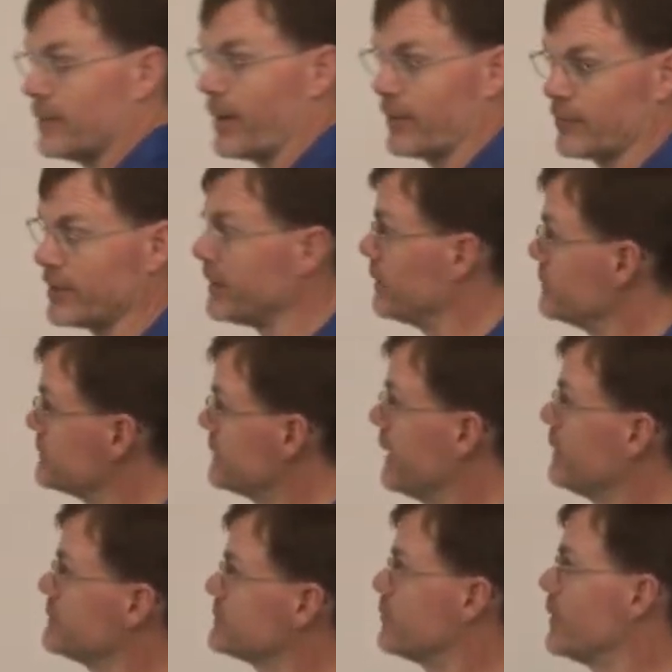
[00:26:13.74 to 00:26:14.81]
the Beverly Hills and
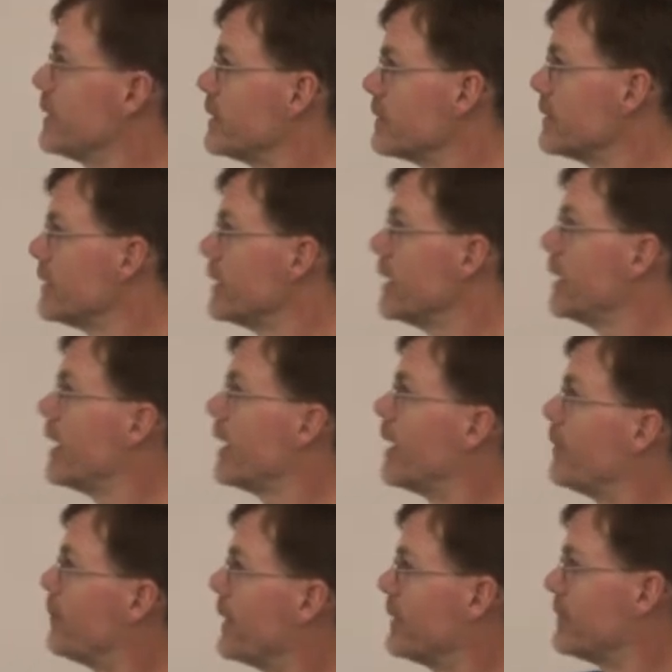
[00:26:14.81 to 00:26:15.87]
elsewhere.
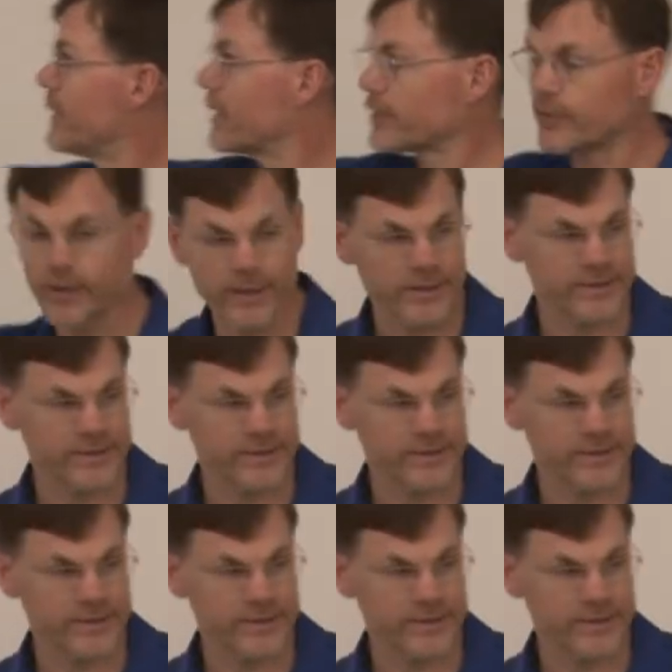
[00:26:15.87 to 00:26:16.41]
Uh, but a good